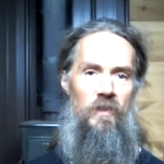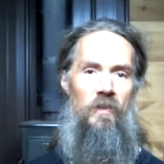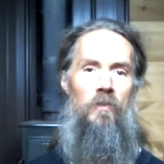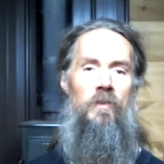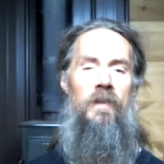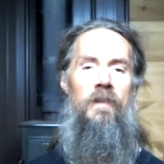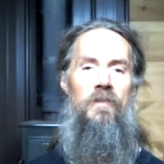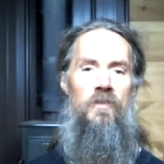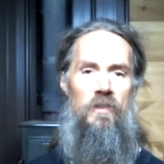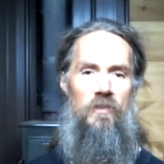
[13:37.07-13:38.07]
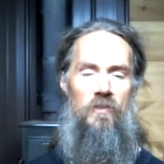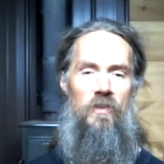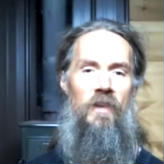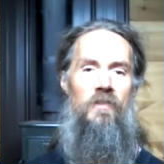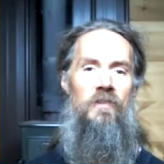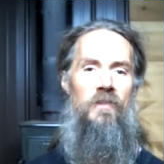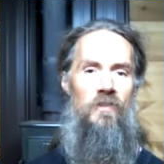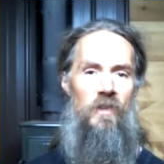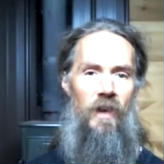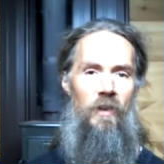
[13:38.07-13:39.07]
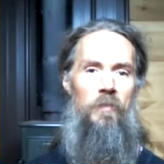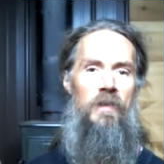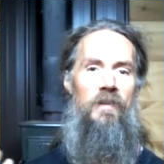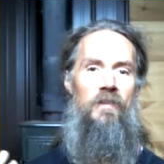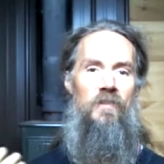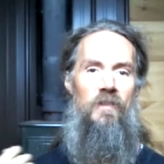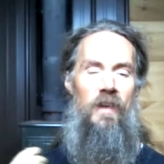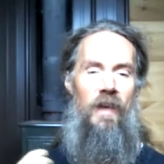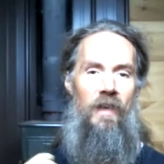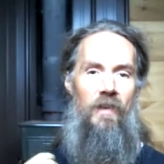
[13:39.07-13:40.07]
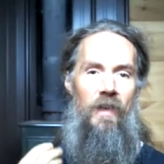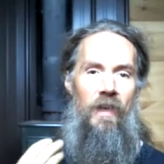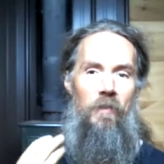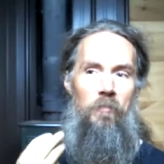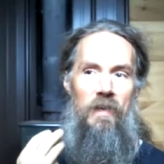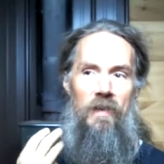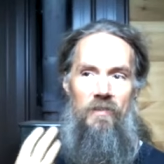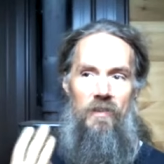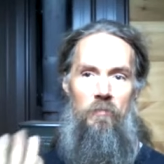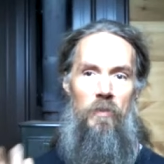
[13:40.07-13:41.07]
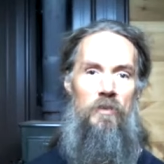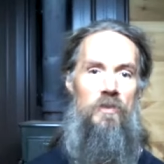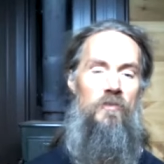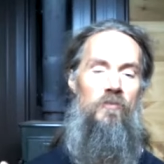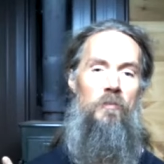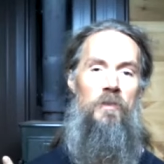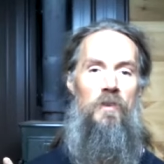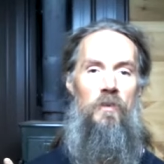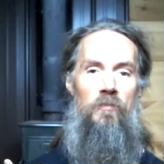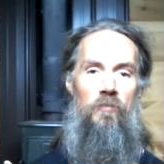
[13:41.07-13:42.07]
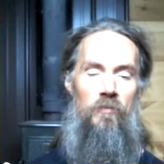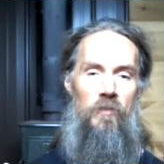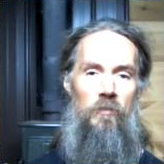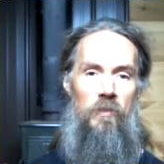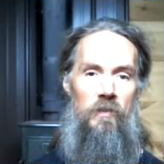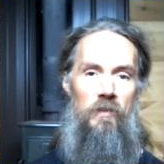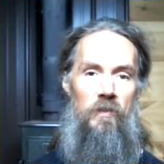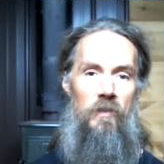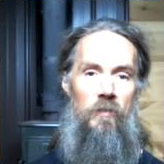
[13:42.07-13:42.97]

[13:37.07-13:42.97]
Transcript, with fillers: It only exists as a desire because it ha- because it emerges from its own fulfillment,